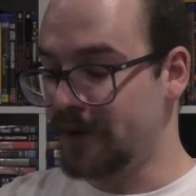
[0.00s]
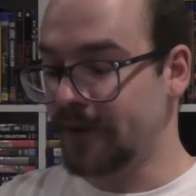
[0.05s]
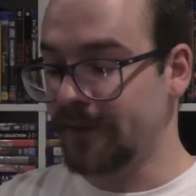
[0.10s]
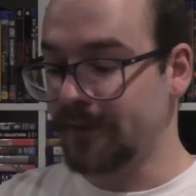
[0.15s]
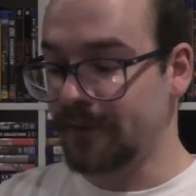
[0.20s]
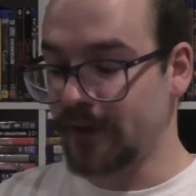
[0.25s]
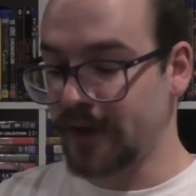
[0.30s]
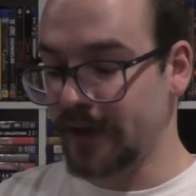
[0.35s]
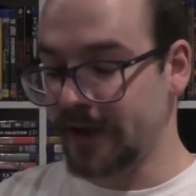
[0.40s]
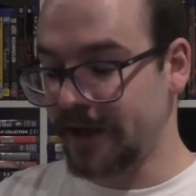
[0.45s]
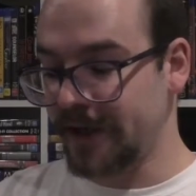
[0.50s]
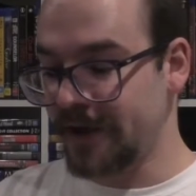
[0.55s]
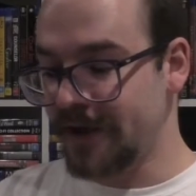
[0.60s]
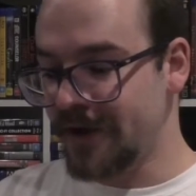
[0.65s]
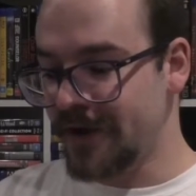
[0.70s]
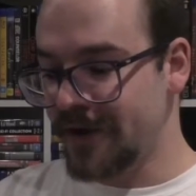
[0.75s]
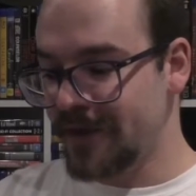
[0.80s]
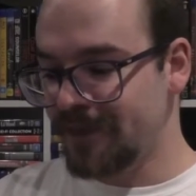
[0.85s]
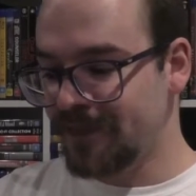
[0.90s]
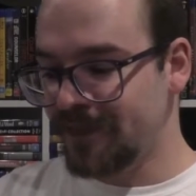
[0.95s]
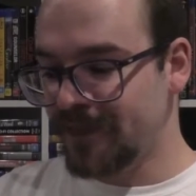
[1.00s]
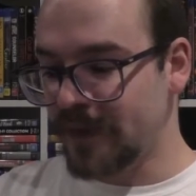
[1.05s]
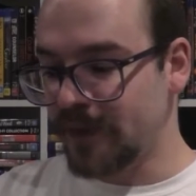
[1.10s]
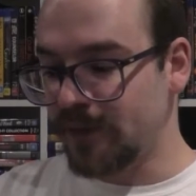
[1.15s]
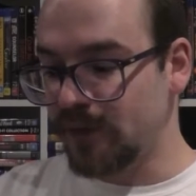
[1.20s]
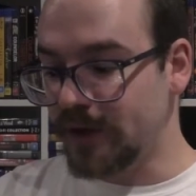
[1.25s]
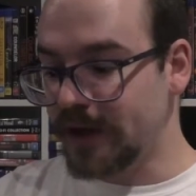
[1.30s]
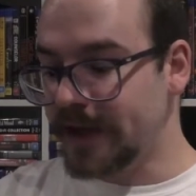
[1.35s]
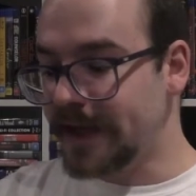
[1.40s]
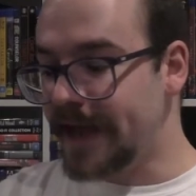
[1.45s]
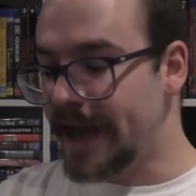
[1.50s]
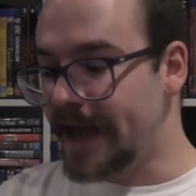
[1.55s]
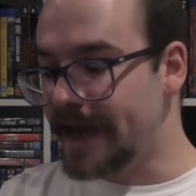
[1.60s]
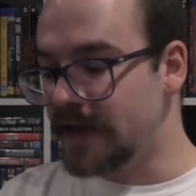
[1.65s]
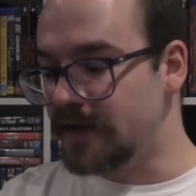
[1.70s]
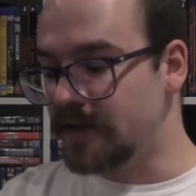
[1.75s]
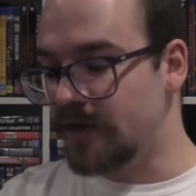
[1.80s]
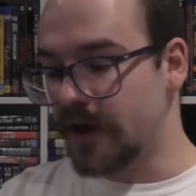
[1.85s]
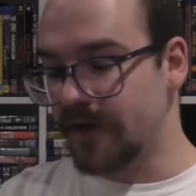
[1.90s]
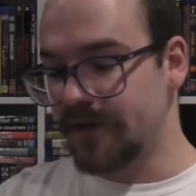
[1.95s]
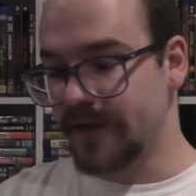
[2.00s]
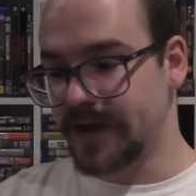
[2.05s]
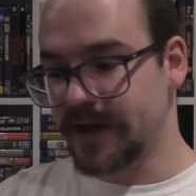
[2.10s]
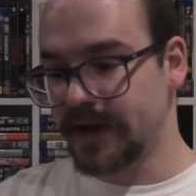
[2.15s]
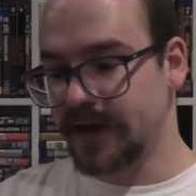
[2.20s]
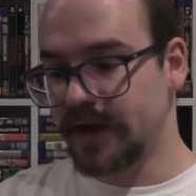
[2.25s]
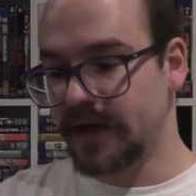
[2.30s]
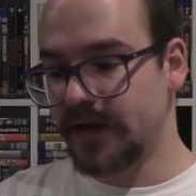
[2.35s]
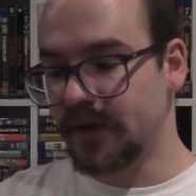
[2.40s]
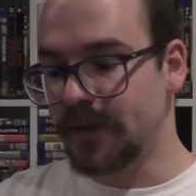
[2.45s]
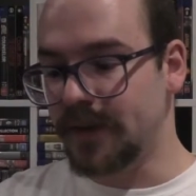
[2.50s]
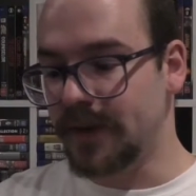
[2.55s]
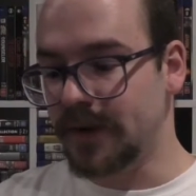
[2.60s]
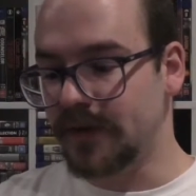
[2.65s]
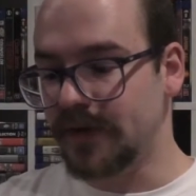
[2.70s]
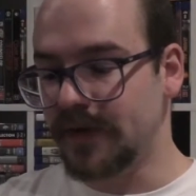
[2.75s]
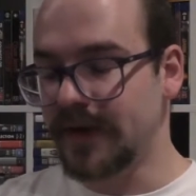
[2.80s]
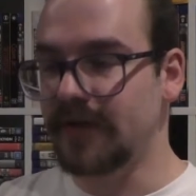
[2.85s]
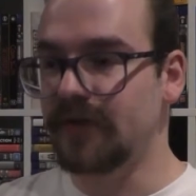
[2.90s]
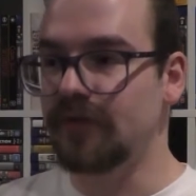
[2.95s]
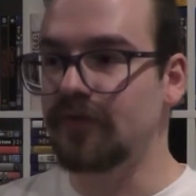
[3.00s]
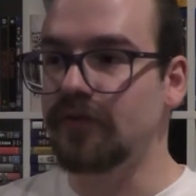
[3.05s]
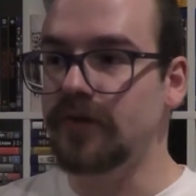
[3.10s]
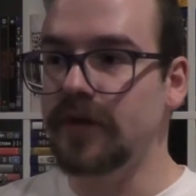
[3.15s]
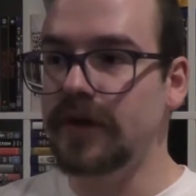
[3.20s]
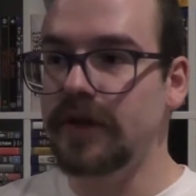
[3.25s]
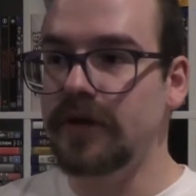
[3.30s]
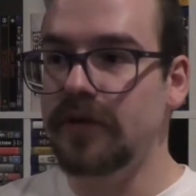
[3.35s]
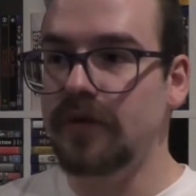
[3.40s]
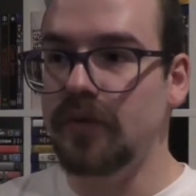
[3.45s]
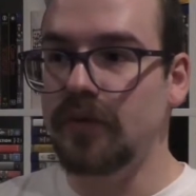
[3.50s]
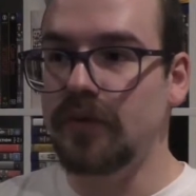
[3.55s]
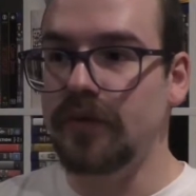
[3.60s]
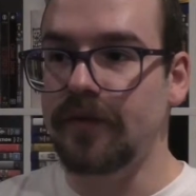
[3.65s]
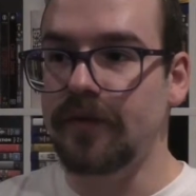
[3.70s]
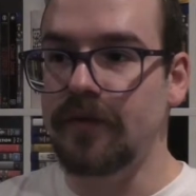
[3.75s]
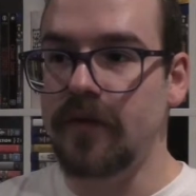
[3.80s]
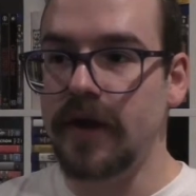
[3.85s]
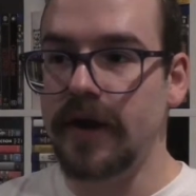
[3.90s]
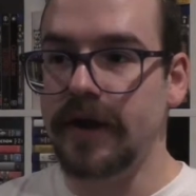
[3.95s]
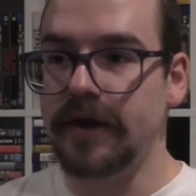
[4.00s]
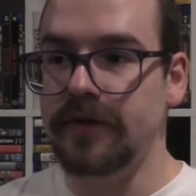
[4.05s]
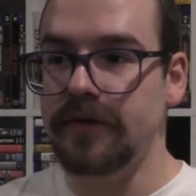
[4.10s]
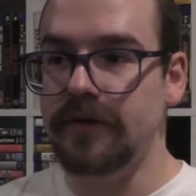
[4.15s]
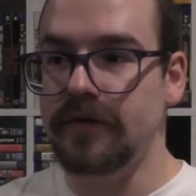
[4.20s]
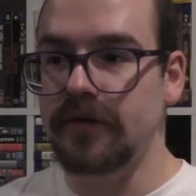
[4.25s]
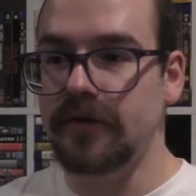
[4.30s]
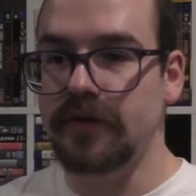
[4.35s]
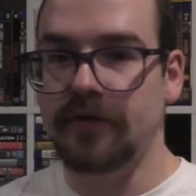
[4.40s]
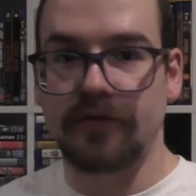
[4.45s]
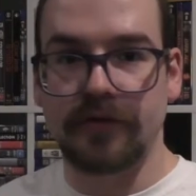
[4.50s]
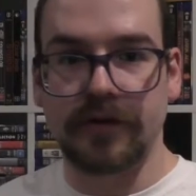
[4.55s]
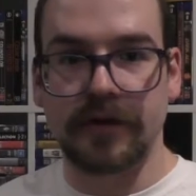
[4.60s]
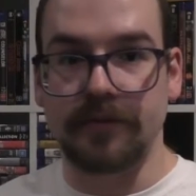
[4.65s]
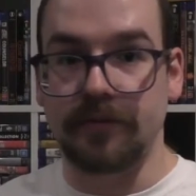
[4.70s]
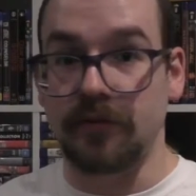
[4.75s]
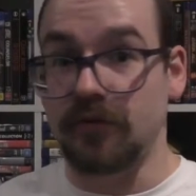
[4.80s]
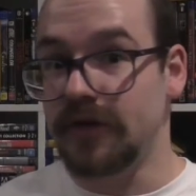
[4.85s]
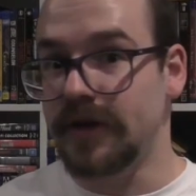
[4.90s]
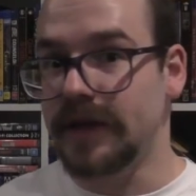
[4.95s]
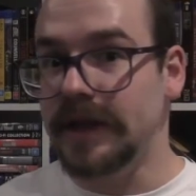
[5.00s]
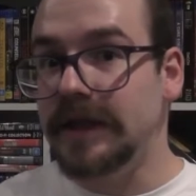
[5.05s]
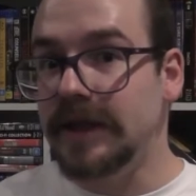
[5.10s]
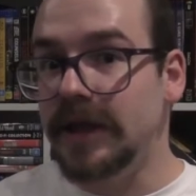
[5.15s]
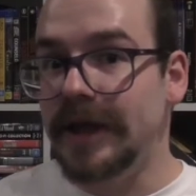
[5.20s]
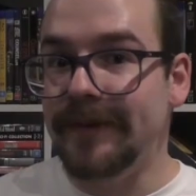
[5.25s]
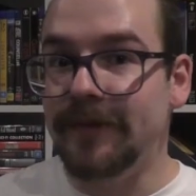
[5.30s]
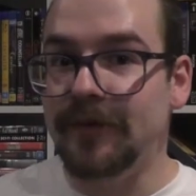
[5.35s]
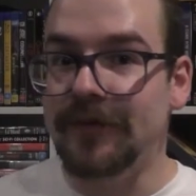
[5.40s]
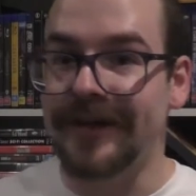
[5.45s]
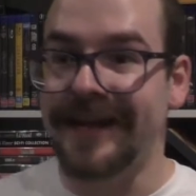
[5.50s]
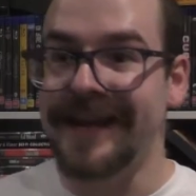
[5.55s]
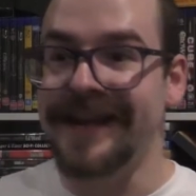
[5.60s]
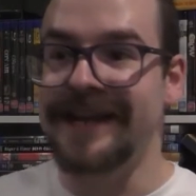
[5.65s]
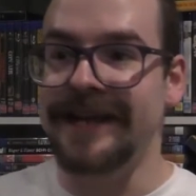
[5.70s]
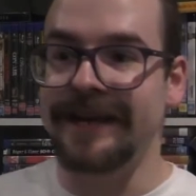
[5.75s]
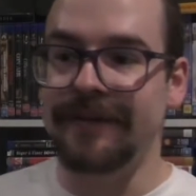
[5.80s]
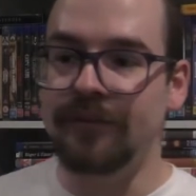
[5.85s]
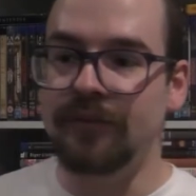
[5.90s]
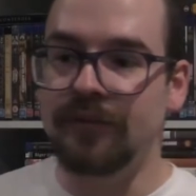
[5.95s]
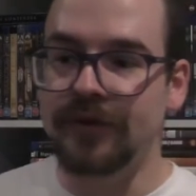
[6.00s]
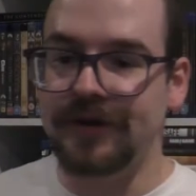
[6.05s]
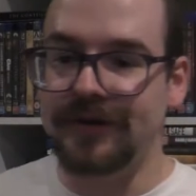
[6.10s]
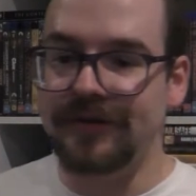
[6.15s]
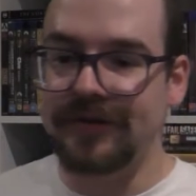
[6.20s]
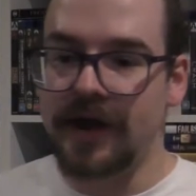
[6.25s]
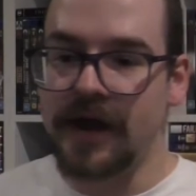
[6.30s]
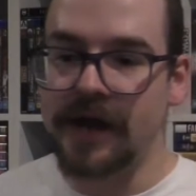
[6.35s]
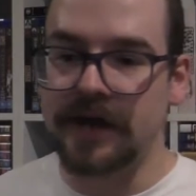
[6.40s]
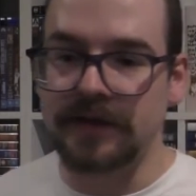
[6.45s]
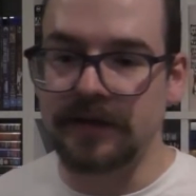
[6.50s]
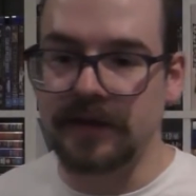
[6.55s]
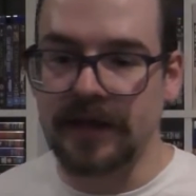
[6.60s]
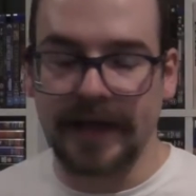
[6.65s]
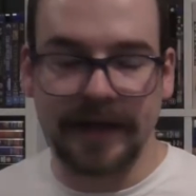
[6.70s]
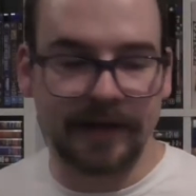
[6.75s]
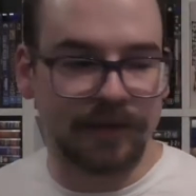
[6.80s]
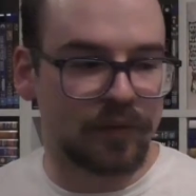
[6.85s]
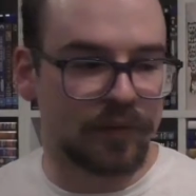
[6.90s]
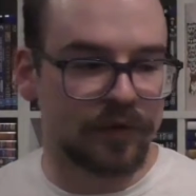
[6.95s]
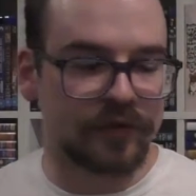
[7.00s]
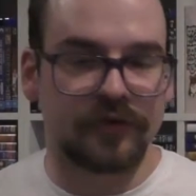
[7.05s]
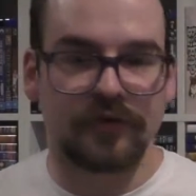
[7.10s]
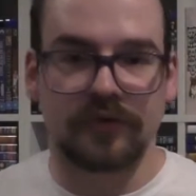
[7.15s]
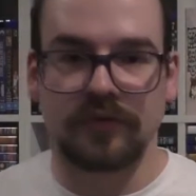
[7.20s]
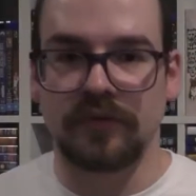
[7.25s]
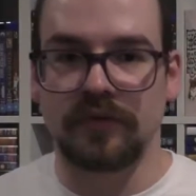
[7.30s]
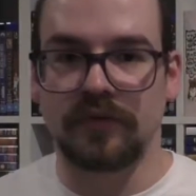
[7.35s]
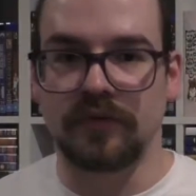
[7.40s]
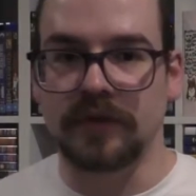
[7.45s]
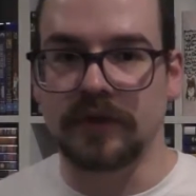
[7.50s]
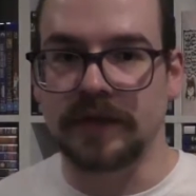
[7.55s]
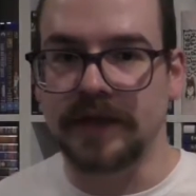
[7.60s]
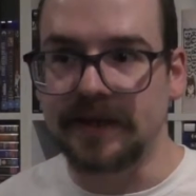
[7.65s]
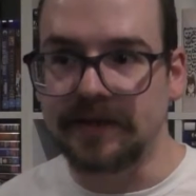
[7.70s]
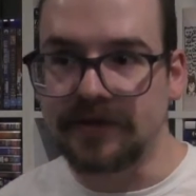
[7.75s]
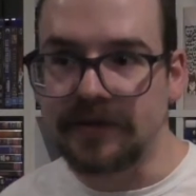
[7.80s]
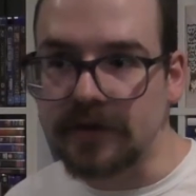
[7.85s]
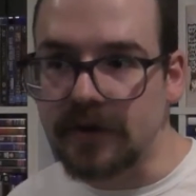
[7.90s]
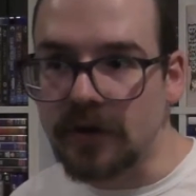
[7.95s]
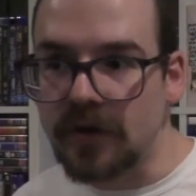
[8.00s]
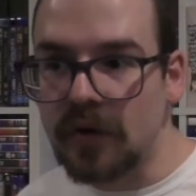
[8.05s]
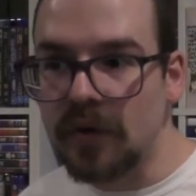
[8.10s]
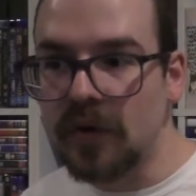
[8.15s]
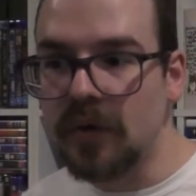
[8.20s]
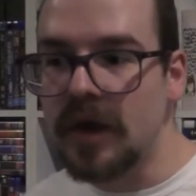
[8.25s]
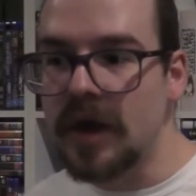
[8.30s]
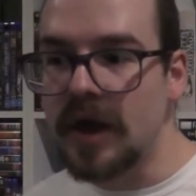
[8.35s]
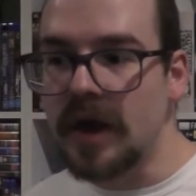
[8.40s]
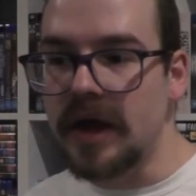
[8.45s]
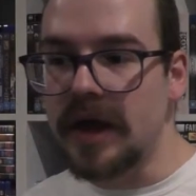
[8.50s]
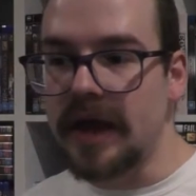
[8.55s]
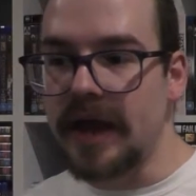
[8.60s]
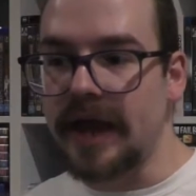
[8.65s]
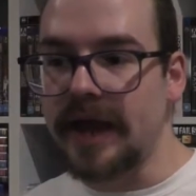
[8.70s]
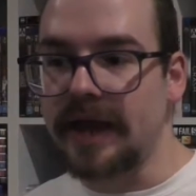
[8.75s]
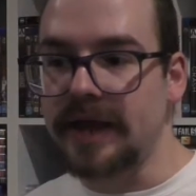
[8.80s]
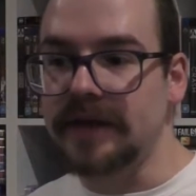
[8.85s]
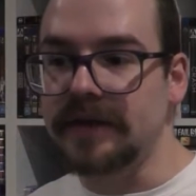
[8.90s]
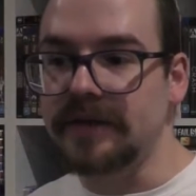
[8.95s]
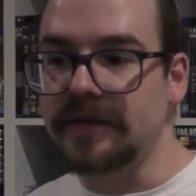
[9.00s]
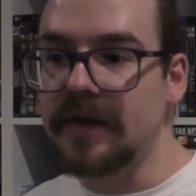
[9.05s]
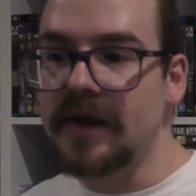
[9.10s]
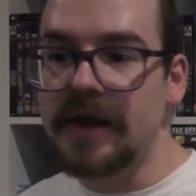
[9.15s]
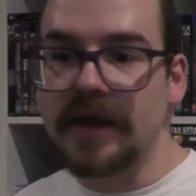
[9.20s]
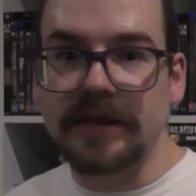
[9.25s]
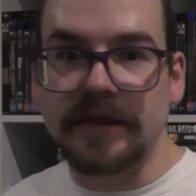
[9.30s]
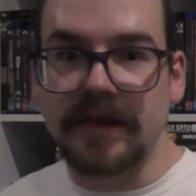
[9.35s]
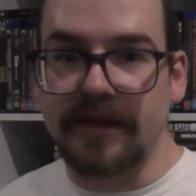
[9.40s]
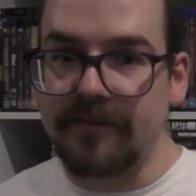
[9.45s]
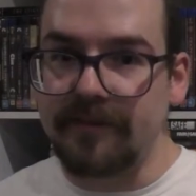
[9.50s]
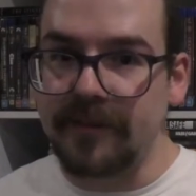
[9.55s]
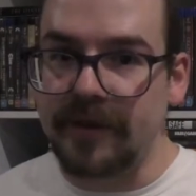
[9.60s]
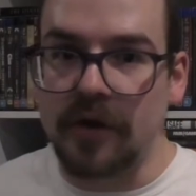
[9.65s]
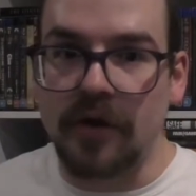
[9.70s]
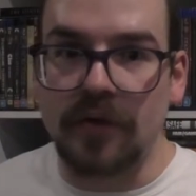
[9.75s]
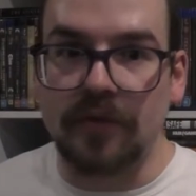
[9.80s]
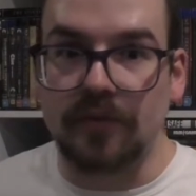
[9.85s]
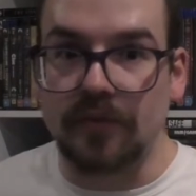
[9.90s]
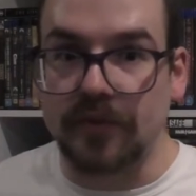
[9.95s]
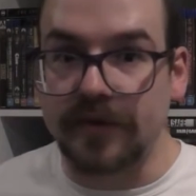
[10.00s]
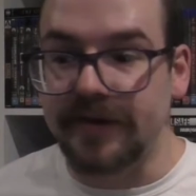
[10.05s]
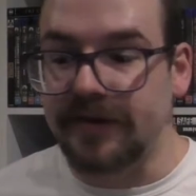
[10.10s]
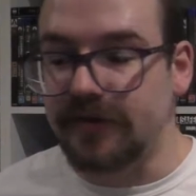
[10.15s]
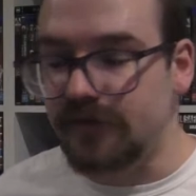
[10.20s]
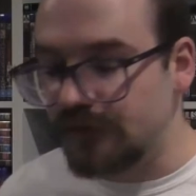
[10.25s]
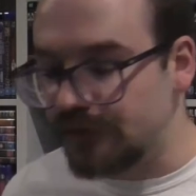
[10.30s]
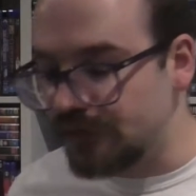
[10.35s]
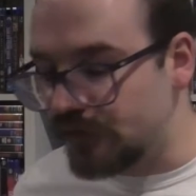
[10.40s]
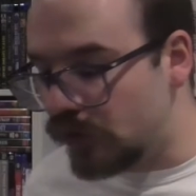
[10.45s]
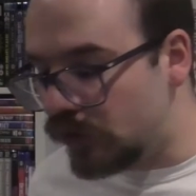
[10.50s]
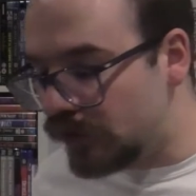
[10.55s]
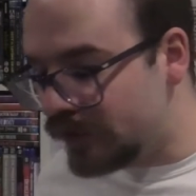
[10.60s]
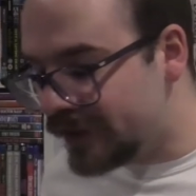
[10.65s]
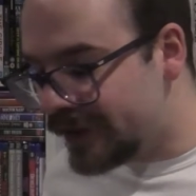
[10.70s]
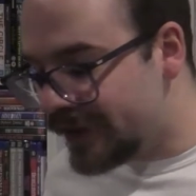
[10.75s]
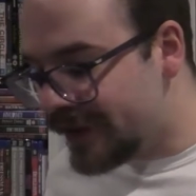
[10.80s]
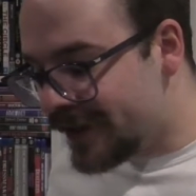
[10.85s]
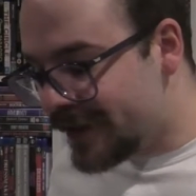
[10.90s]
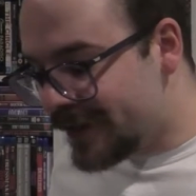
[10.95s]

I'm really, really keen to dive into these, because it's really cool to find Australian boutique labels again. Imprint started, 2 years ago, and they've been going really strong.